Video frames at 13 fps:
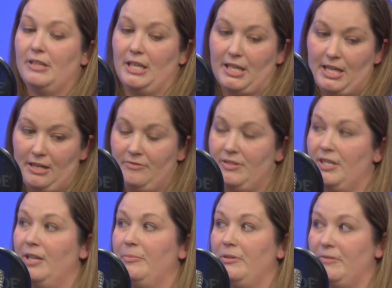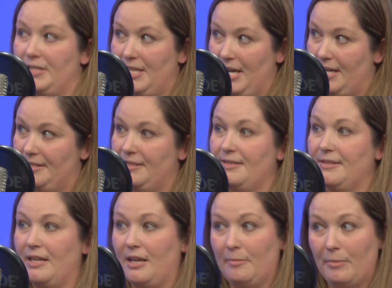an accountant to help you with taxes,
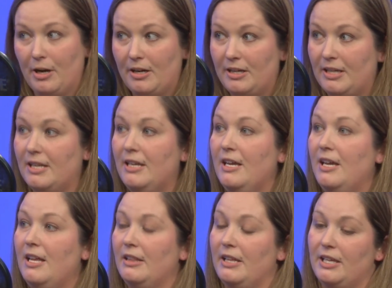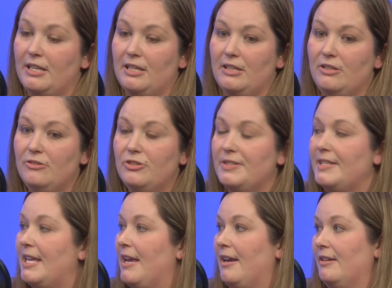like a marketing, like you just
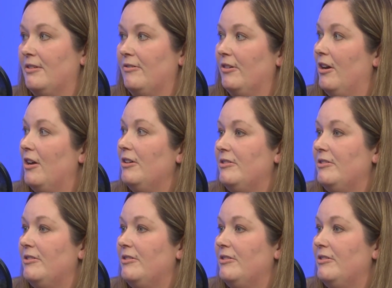can't do it all.